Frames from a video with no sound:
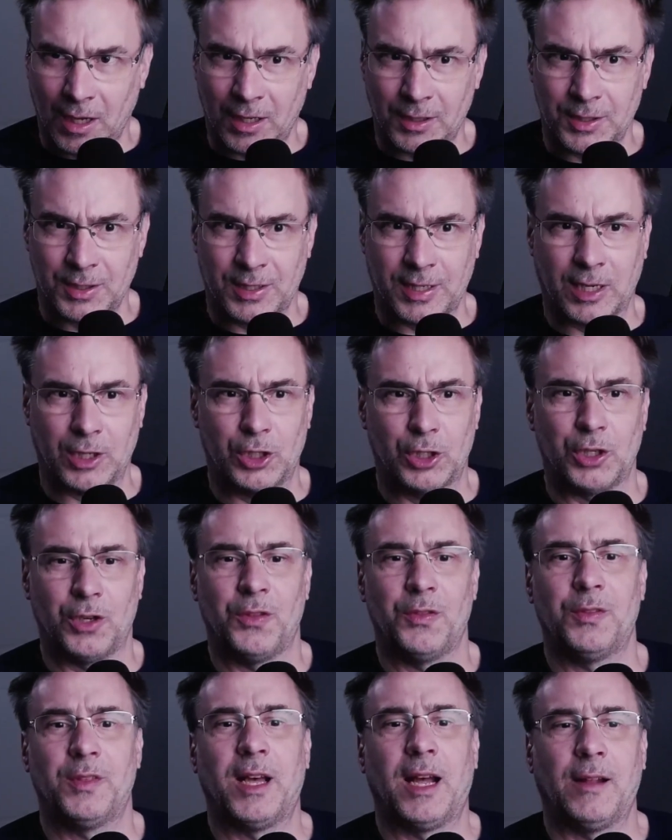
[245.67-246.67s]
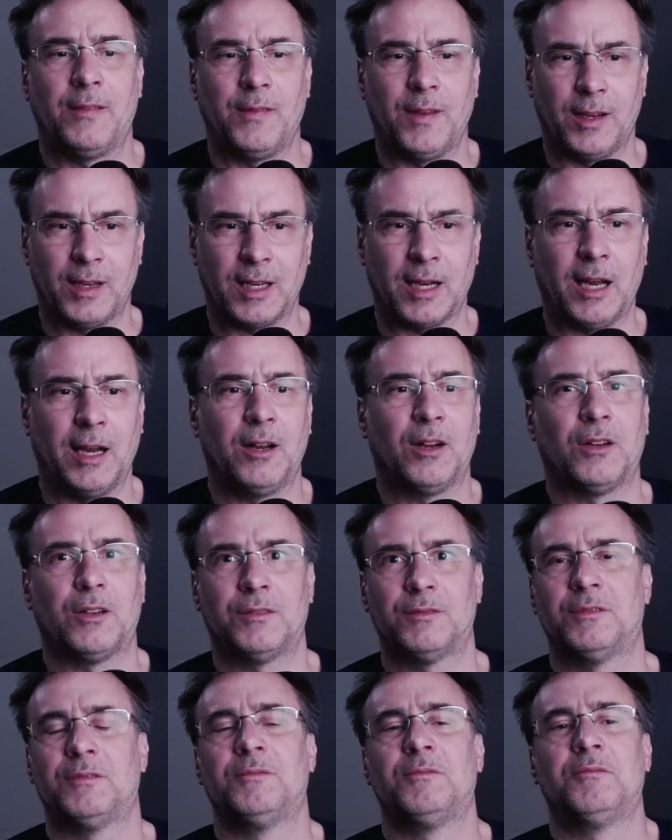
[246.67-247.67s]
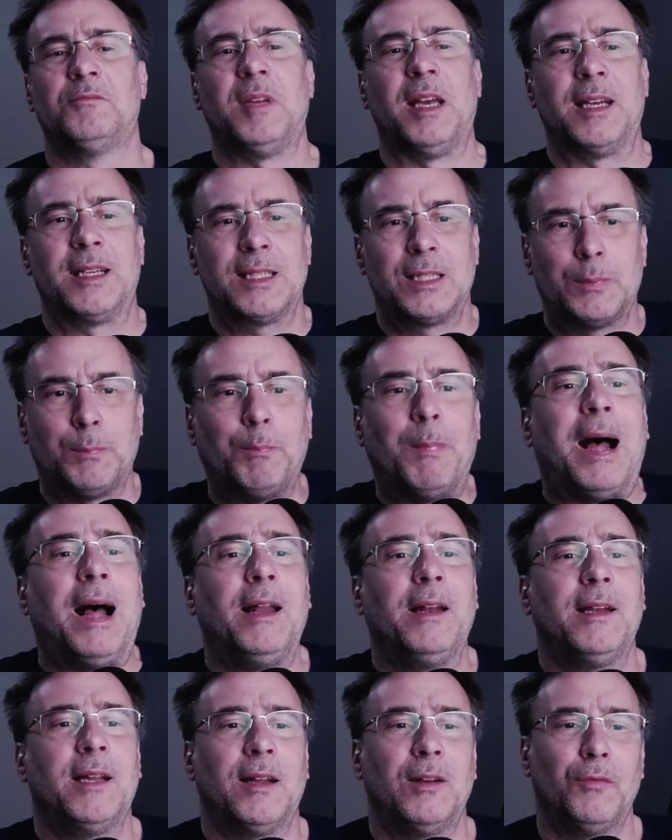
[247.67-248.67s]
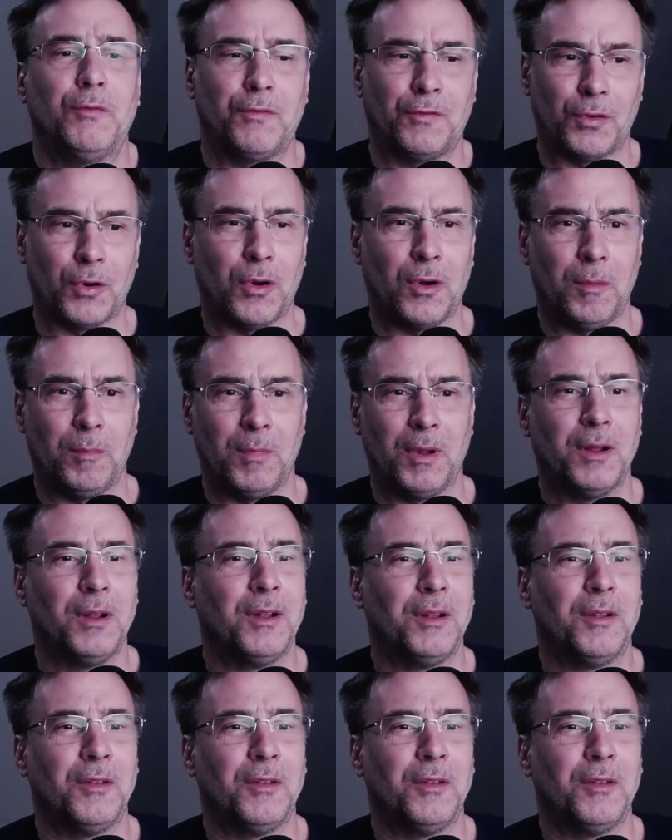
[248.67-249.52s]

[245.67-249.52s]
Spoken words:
a section that they kind of expanded from